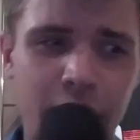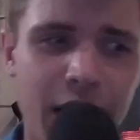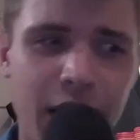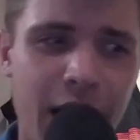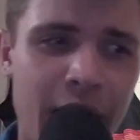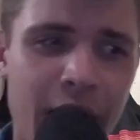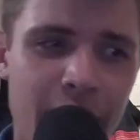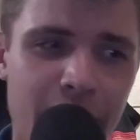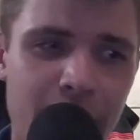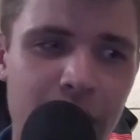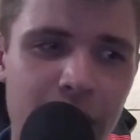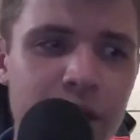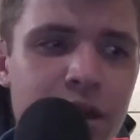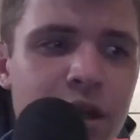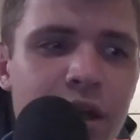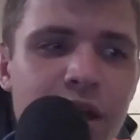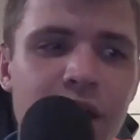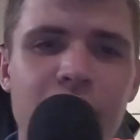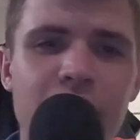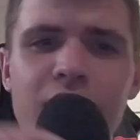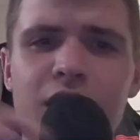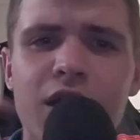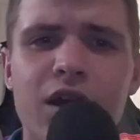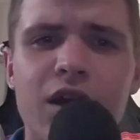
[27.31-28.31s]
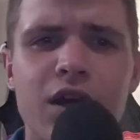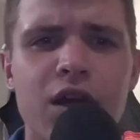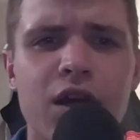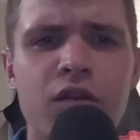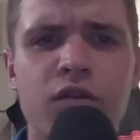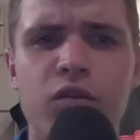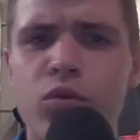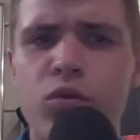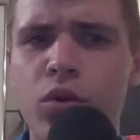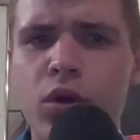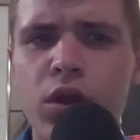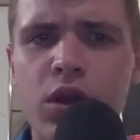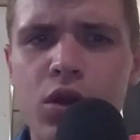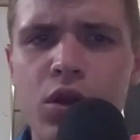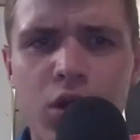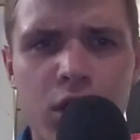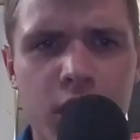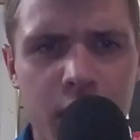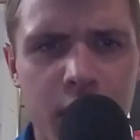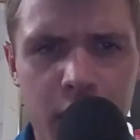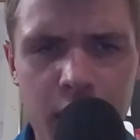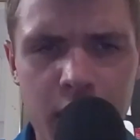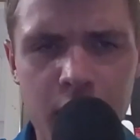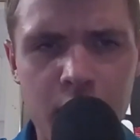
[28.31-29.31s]
and if you really
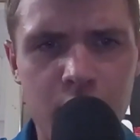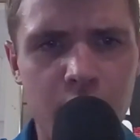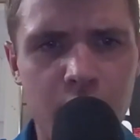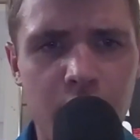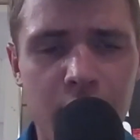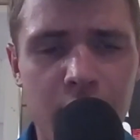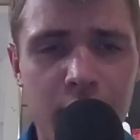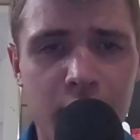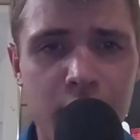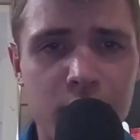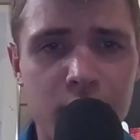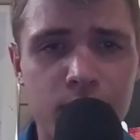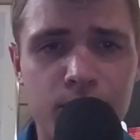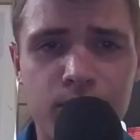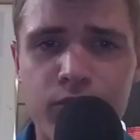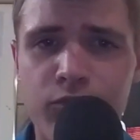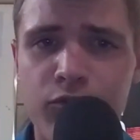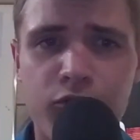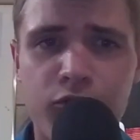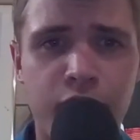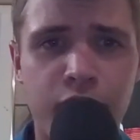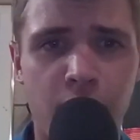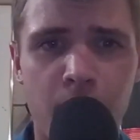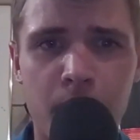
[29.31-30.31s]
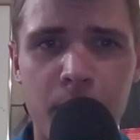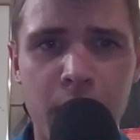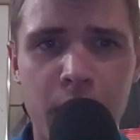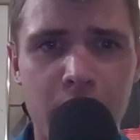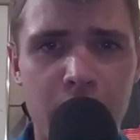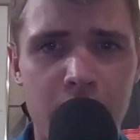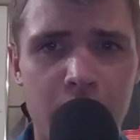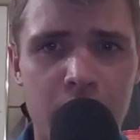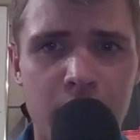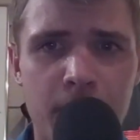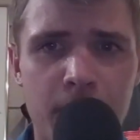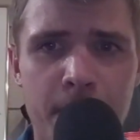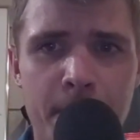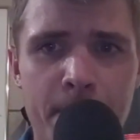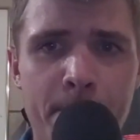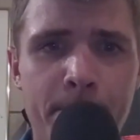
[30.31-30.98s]
look at it from a